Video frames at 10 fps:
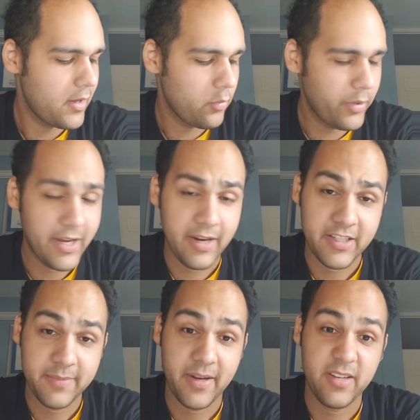we can
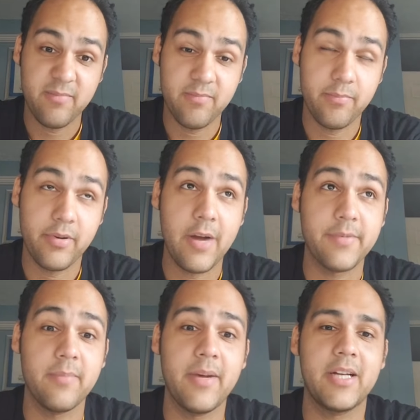expect
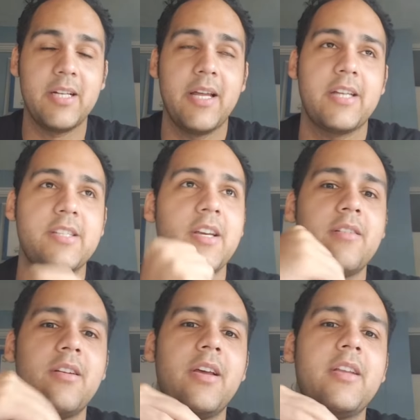perhaps a Michael
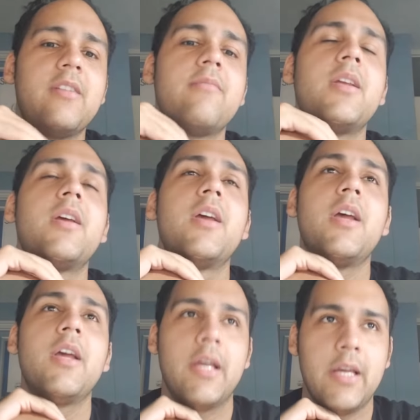Hecton
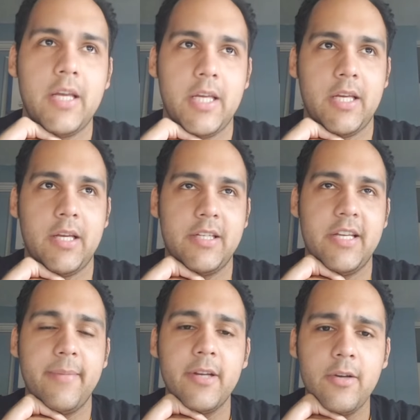and
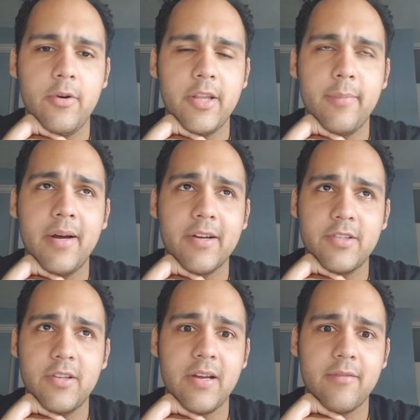Damien Lowe at the back,
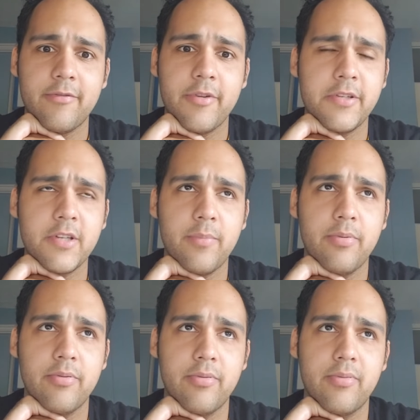so that frees up
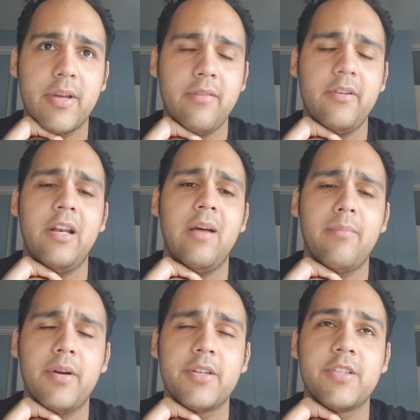Kevin
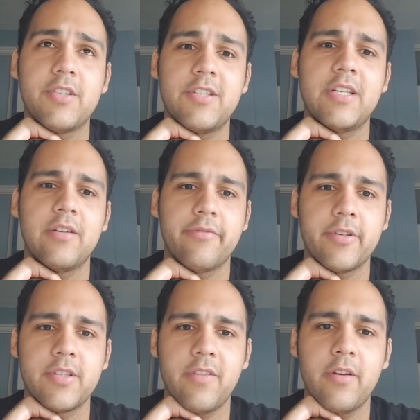Lambert to sit in
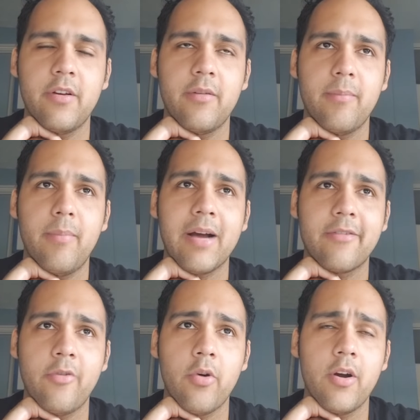front of the back
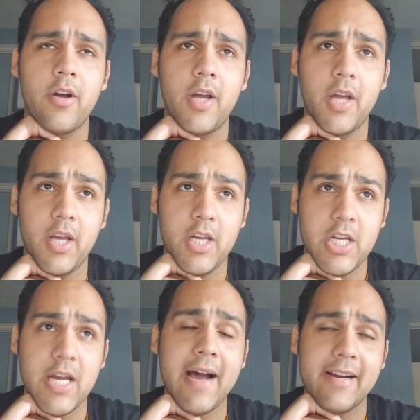four.
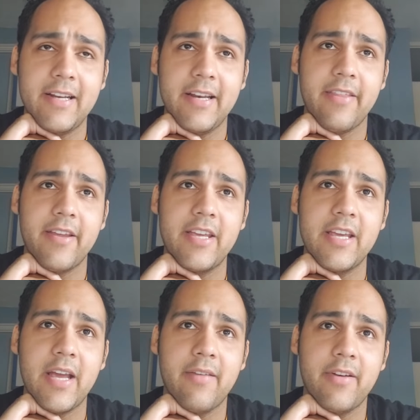Anglin, I think he
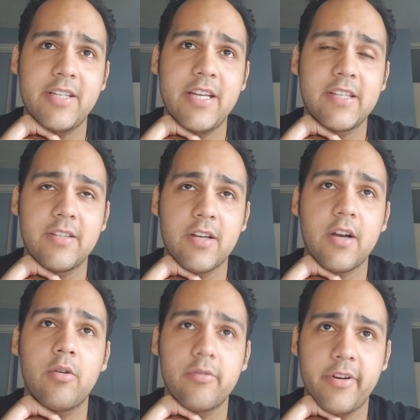gave a decent
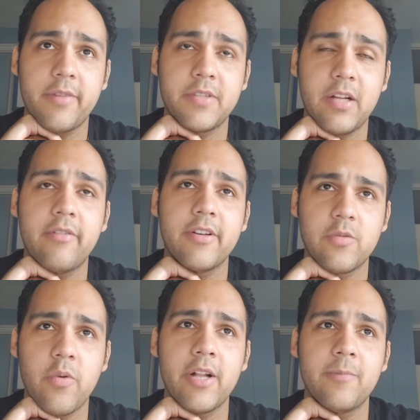account for himself as
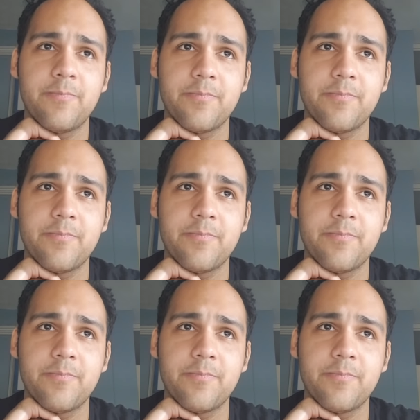well